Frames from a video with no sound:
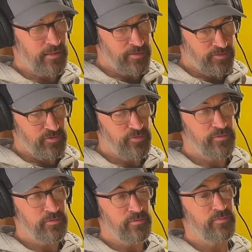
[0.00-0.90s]

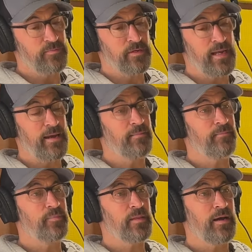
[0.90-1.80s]
into okay,
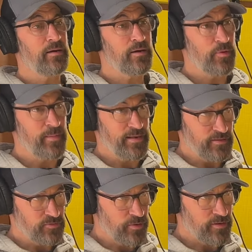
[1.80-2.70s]
how can we make
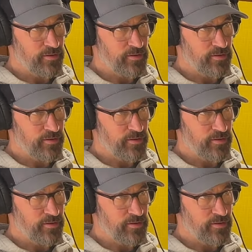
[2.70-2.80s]
this work?